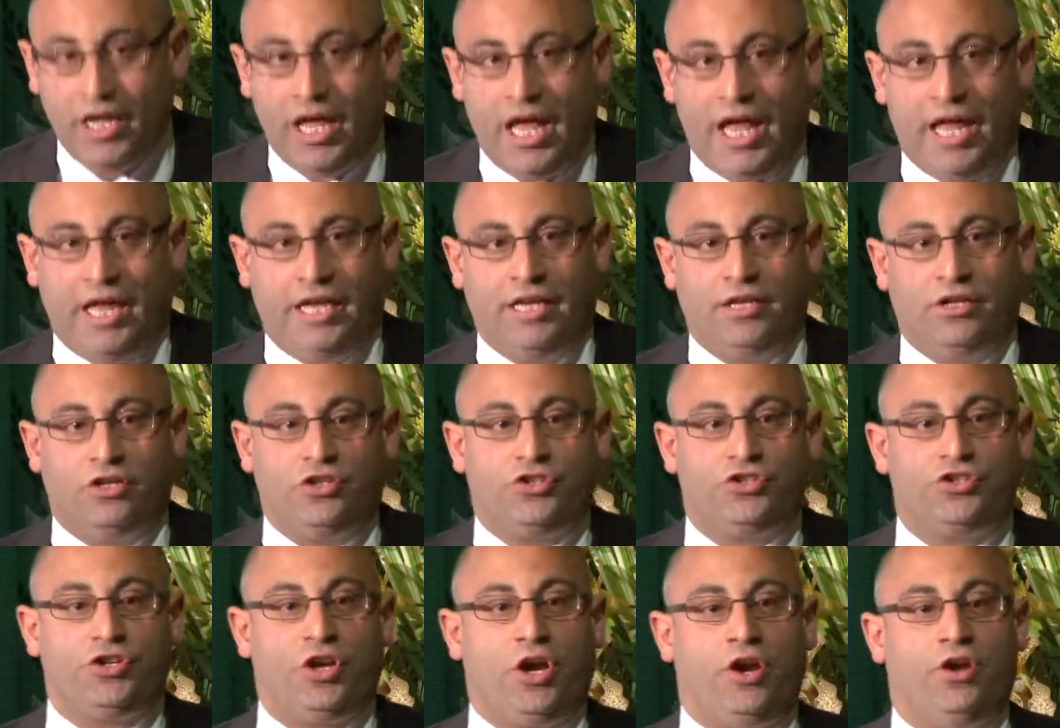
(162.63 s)
and
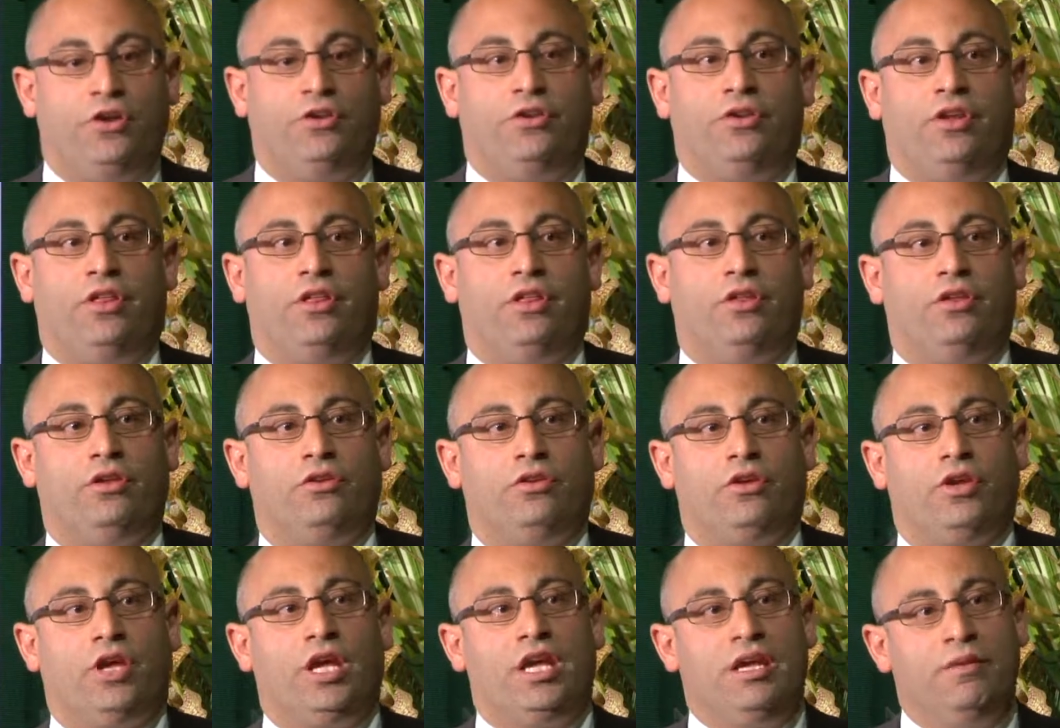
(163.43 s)
showed
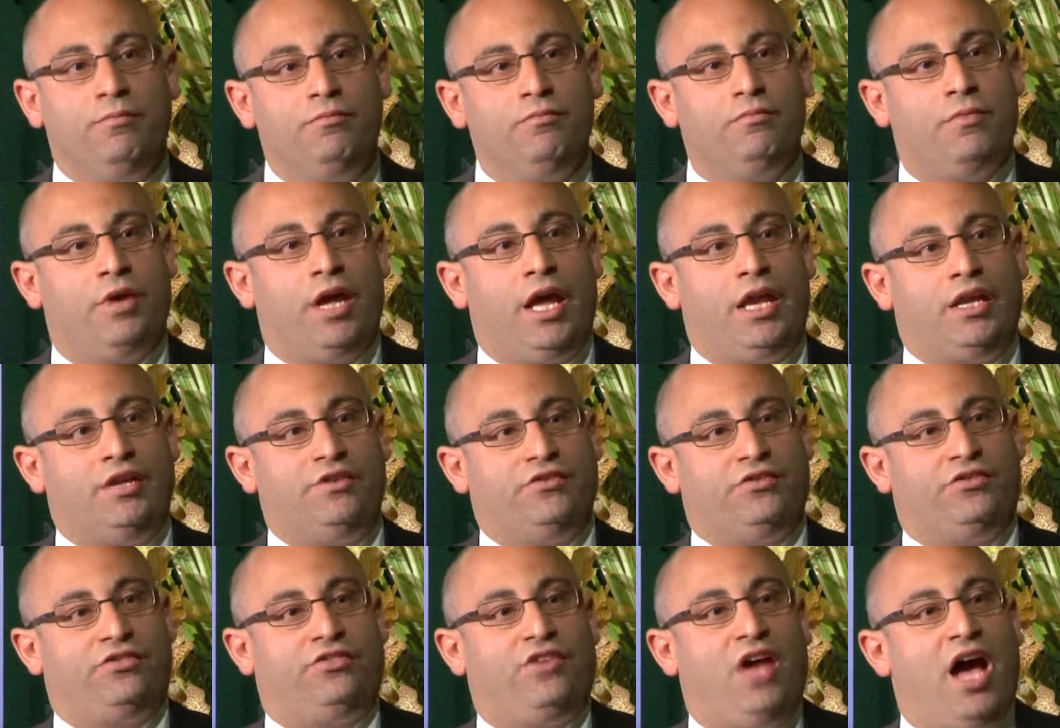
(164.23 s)
him and
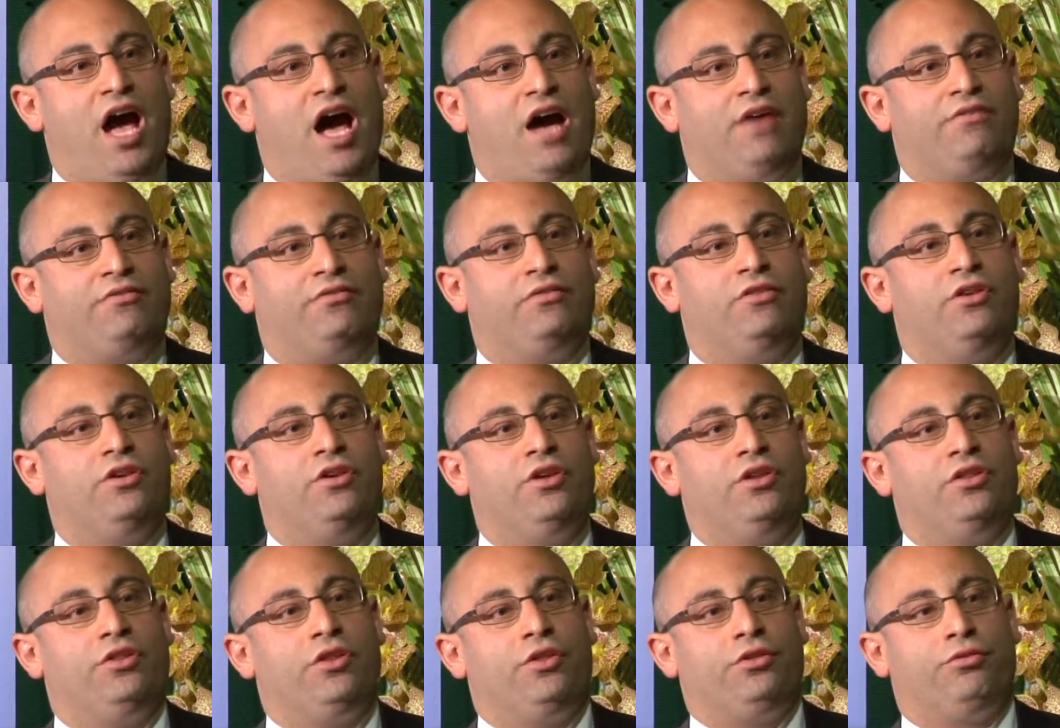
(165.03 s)
his staff
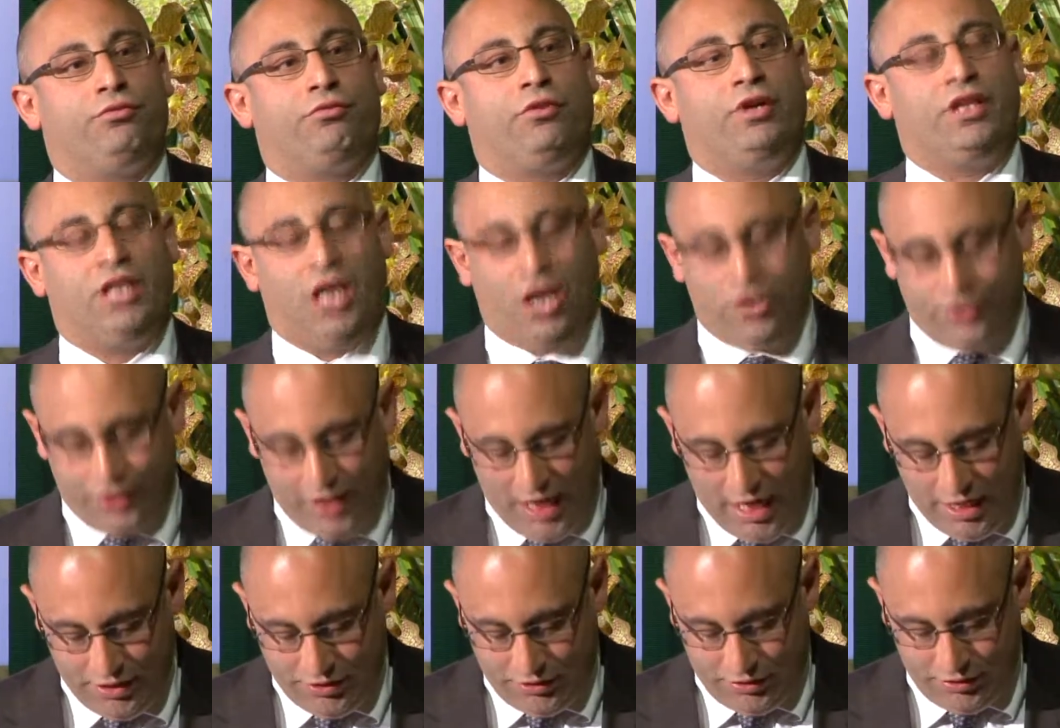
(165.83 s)
the three
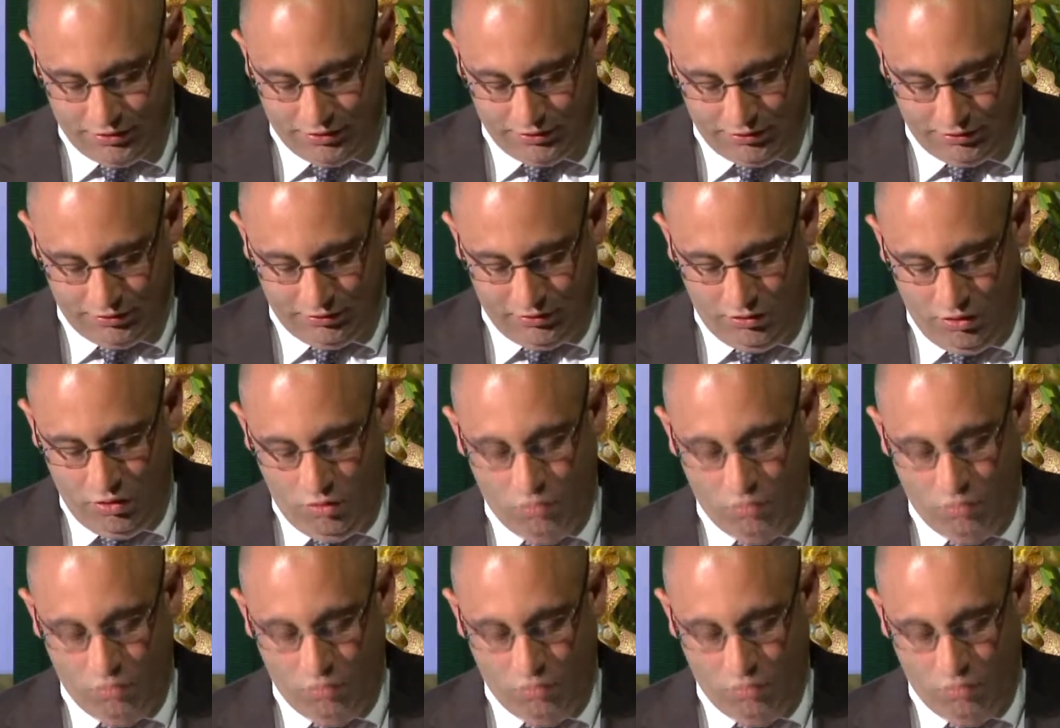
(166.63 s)
locations.